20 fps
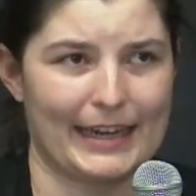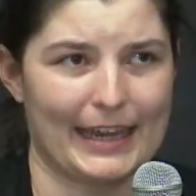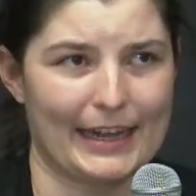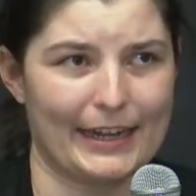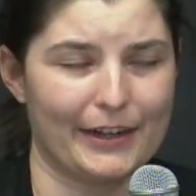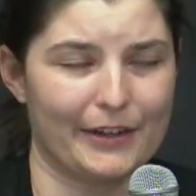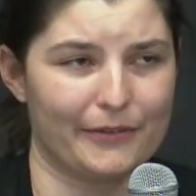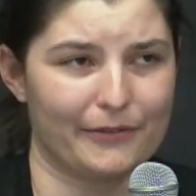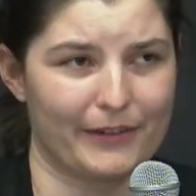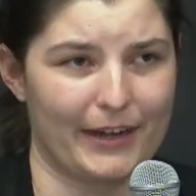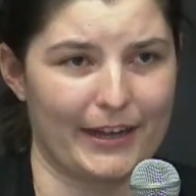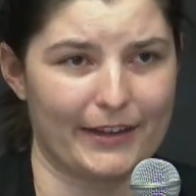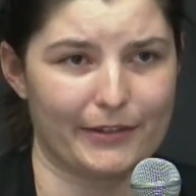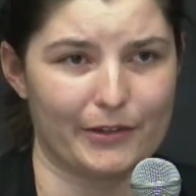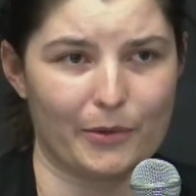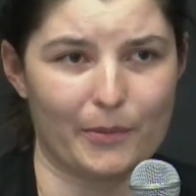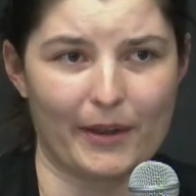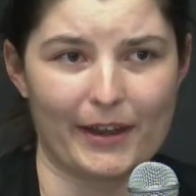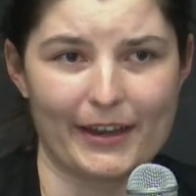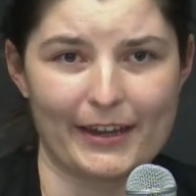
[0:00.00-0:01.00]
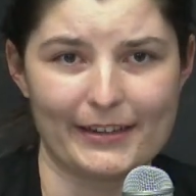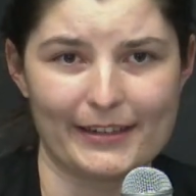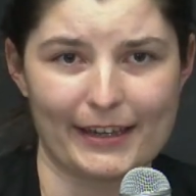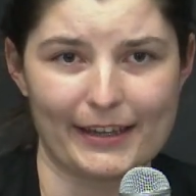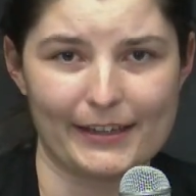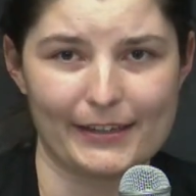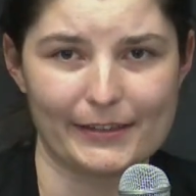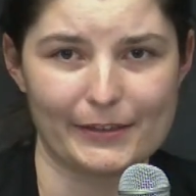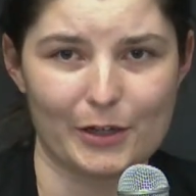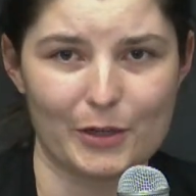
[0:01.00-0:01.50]
Canada-France-Hawaii
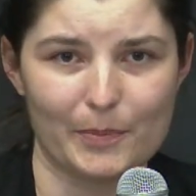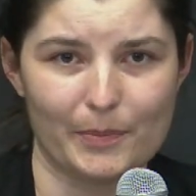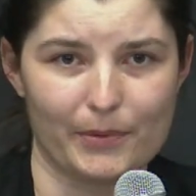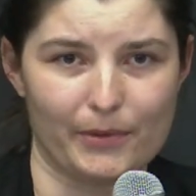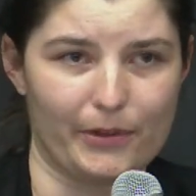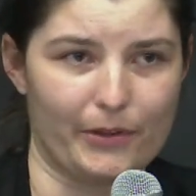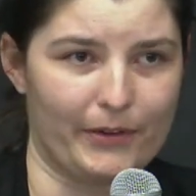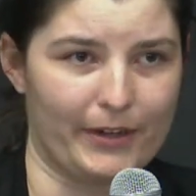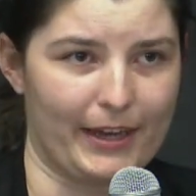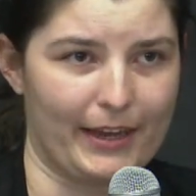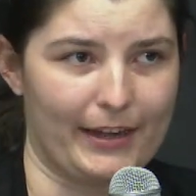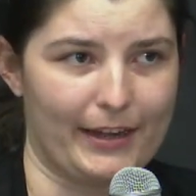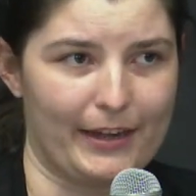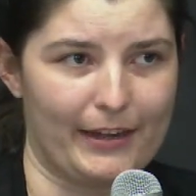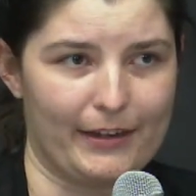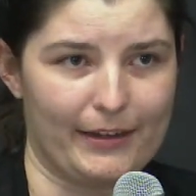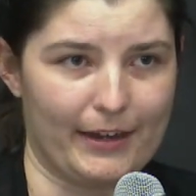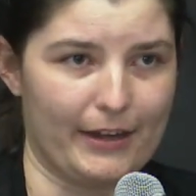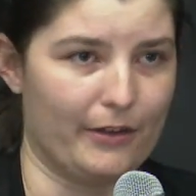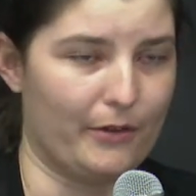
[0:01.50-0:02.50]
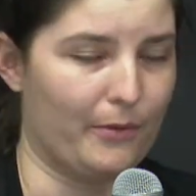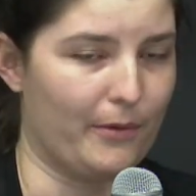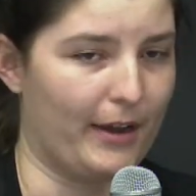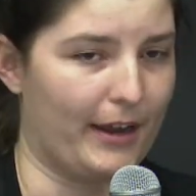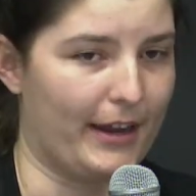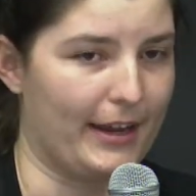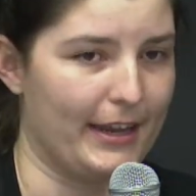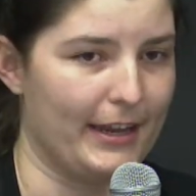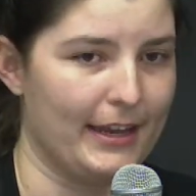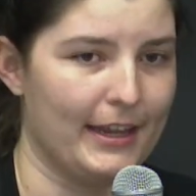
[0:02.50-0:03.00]
telescope located in
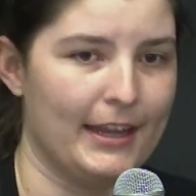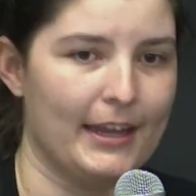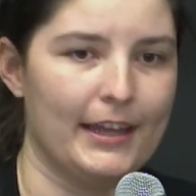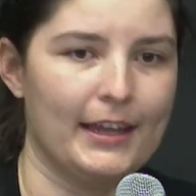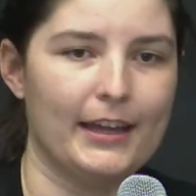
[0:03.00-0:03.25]
Hawaii